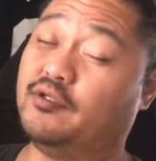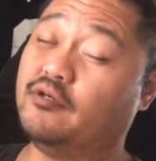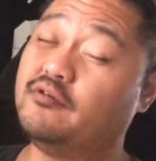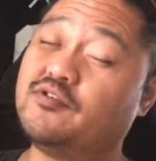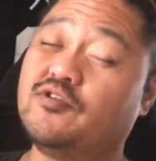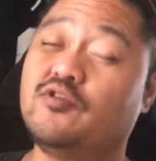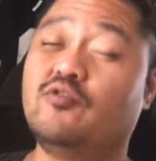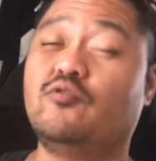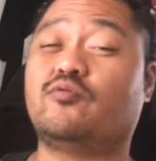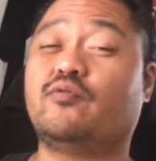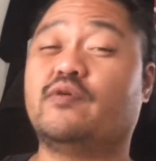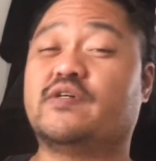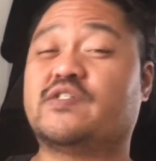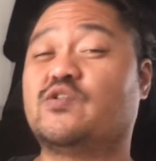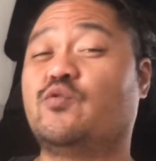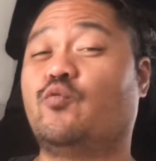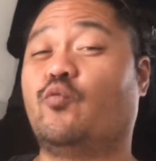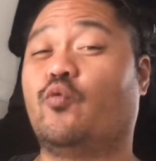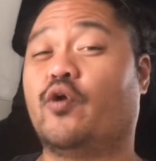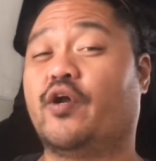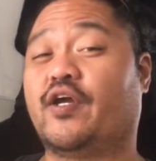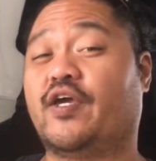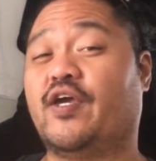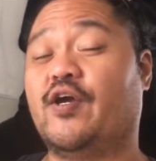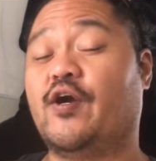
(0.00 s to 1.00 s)
Bluetooth wasn't
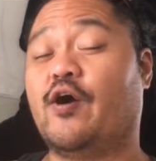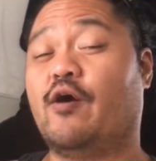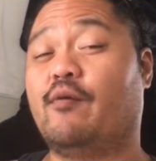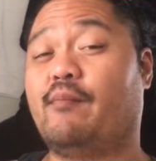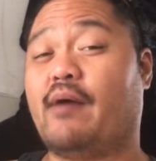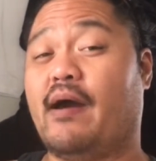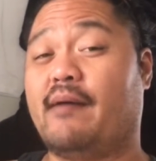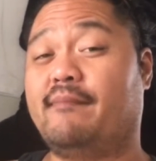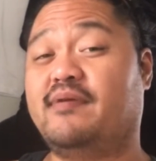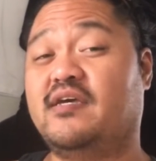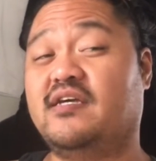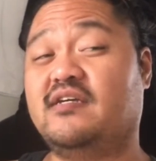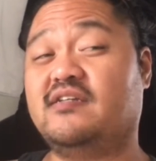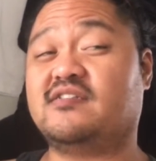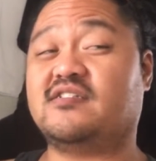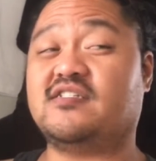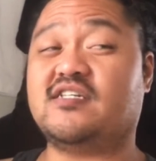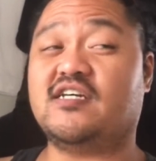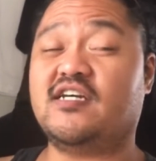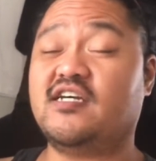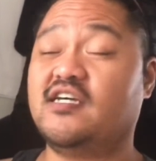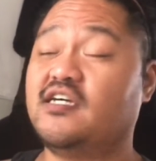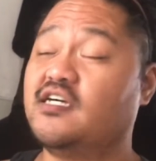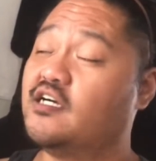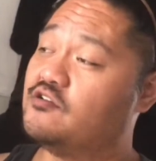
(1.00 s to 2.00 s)
working on my
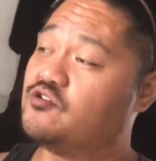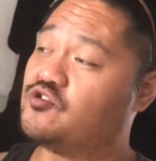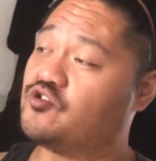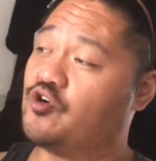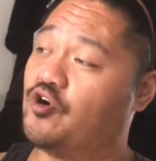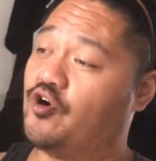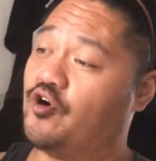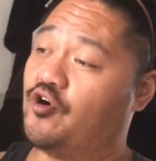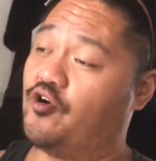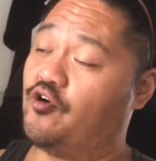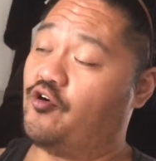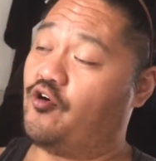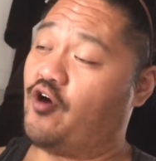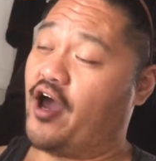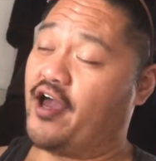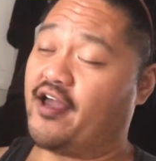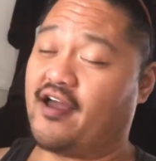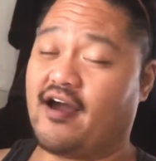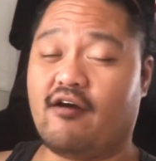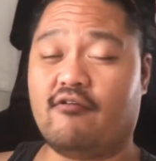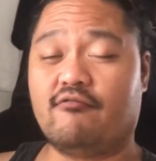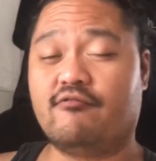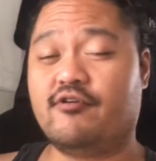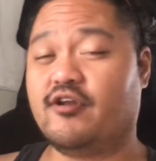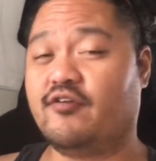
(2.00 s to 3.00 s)
PC, so I
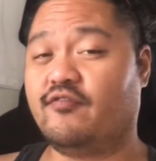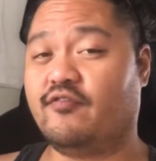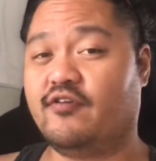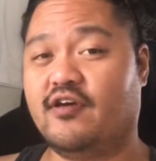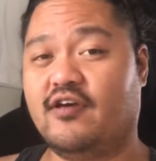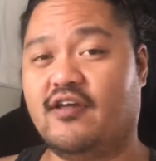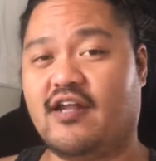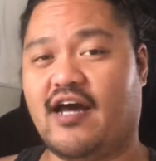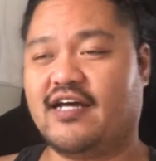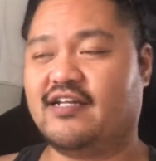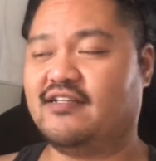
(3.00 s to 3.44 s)
got rid of it.